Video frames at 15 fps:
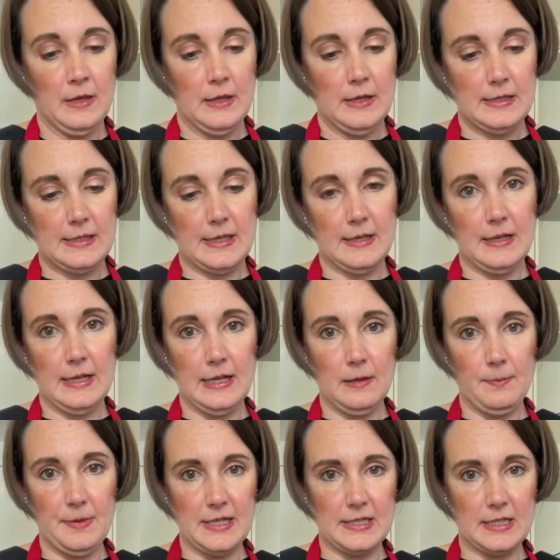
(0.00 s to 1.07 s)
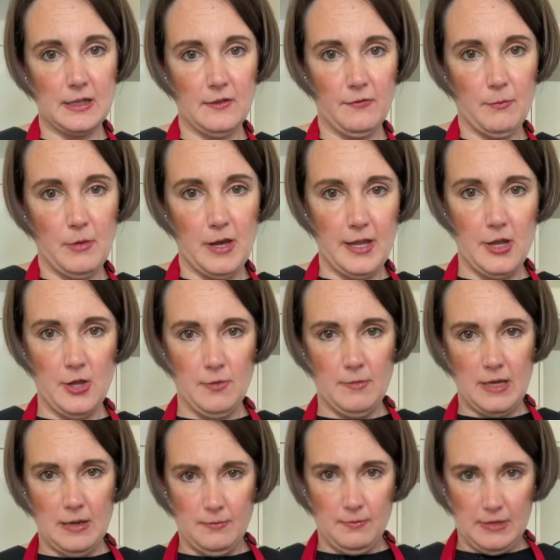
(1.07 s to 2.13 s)
So a little bit of my
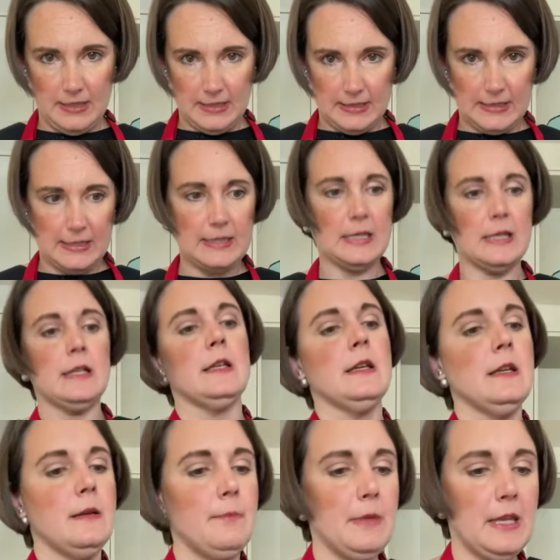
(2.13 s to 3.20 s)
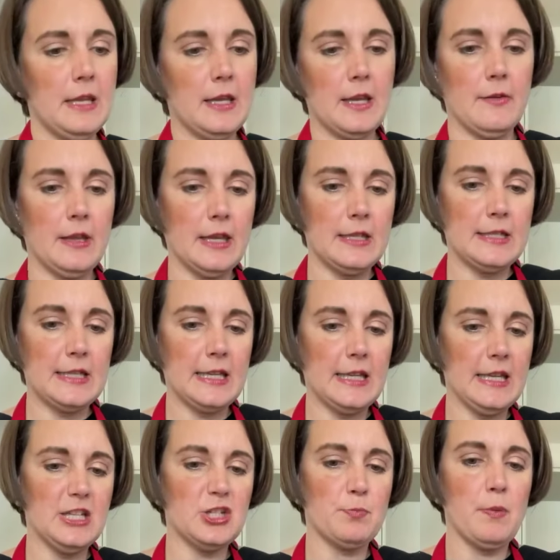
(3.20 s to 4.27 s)
homemade mince meat going into
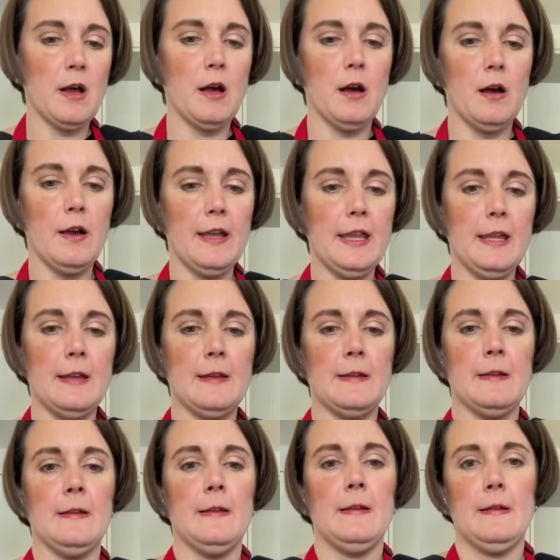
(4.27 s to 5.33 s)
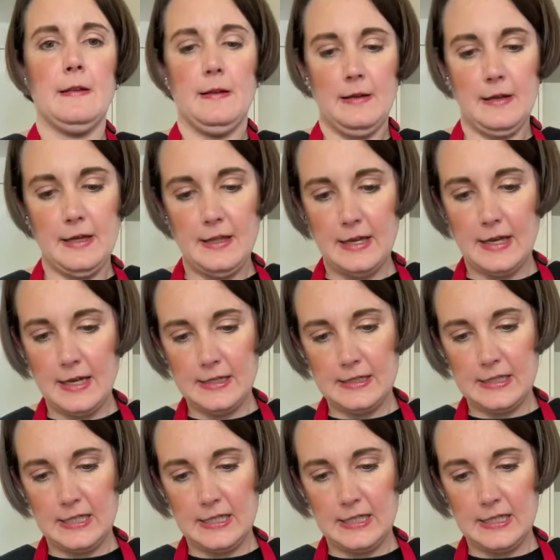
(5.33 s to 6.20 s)
each pie, like that.